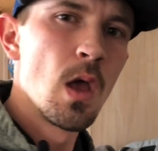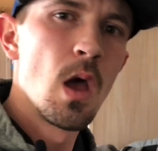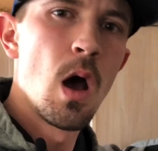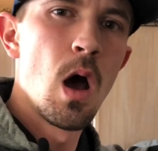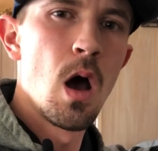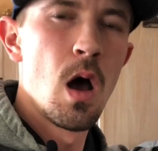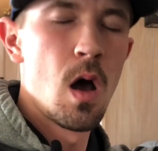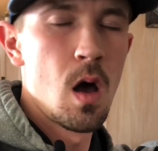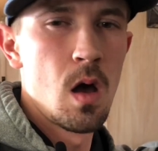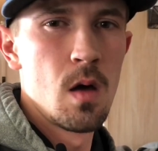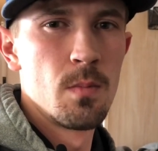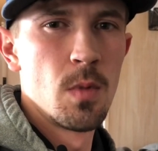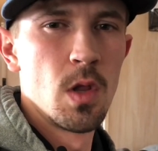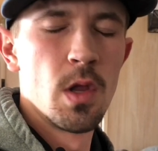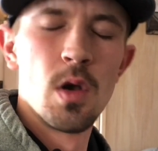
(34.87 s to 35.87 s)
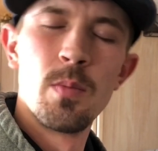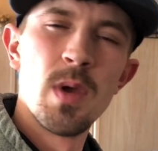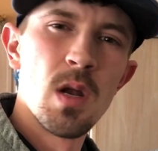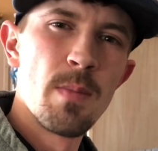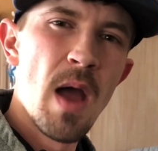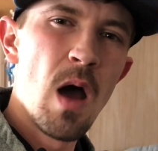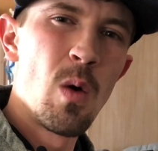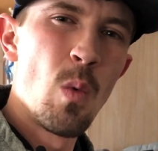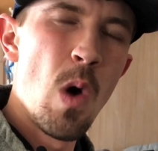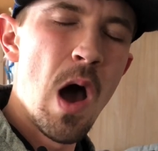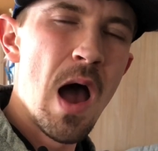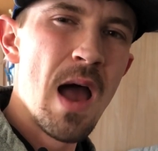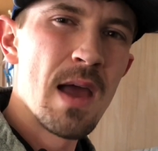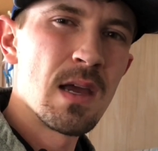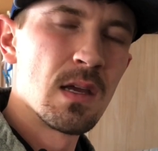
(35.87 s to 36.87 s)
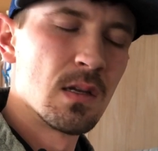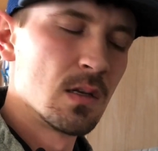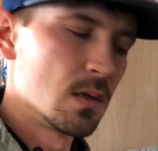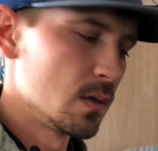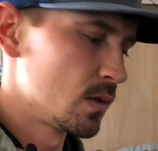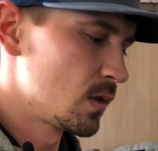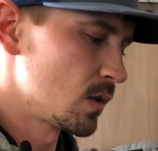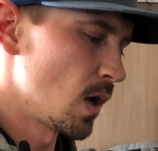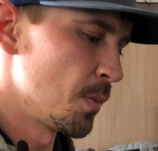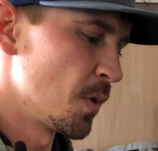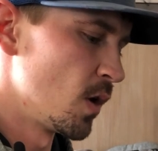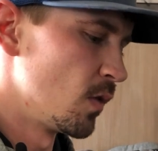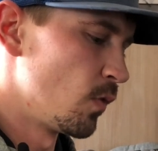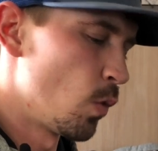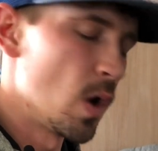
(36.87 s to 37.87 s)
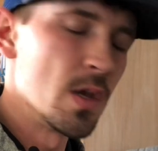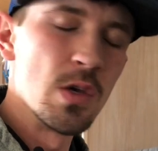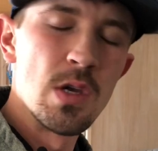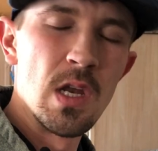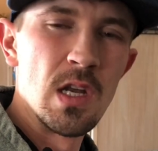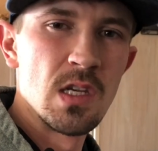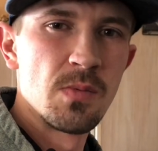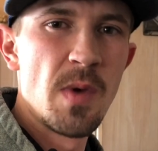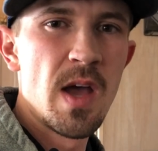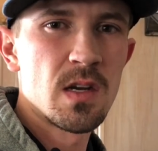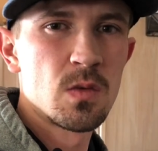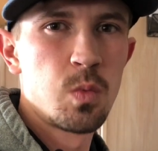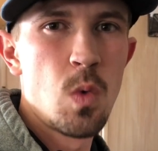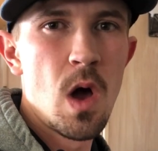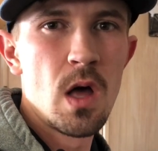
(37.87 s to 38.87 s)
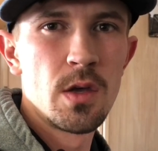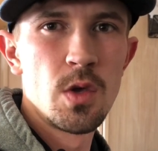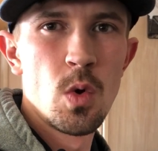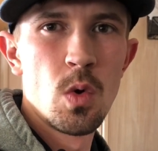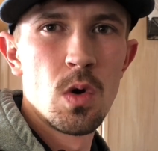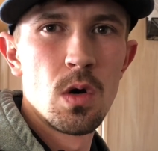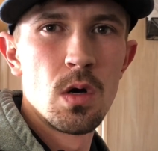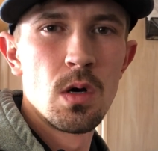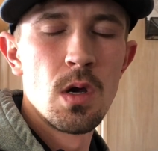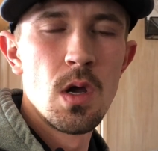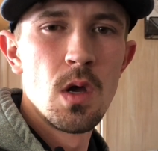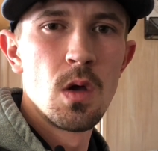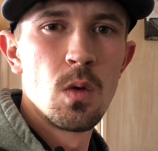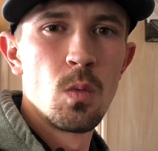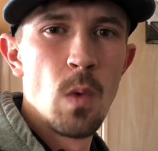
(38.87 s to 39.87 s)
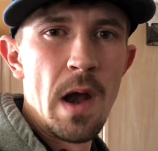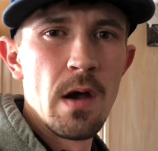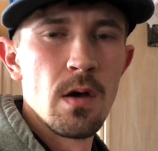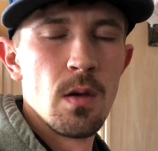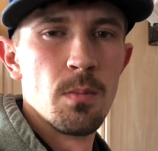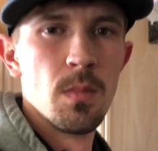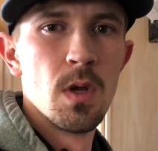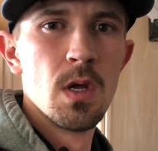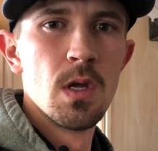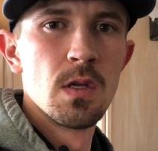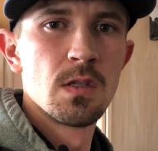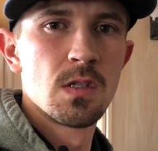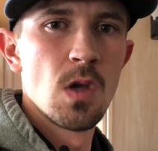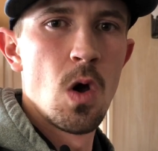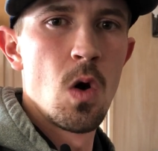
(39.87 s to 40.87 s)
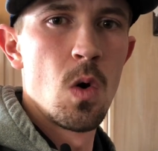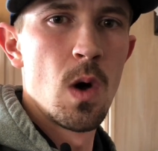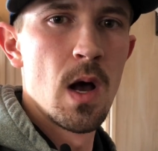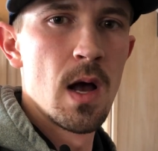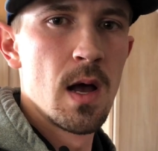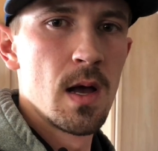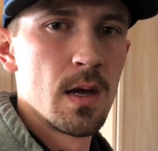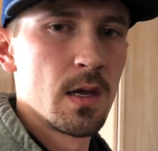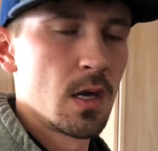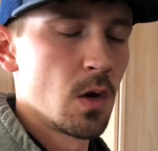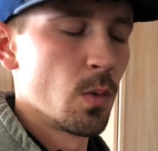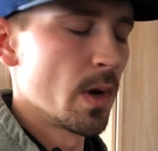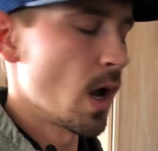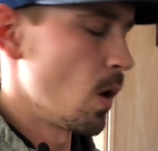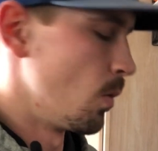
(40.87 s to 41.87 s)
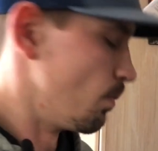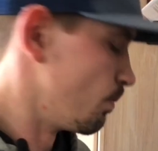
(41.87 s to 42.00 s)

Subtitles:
a little bit about why, and some of what you can expect while you're wearing them. So here we go.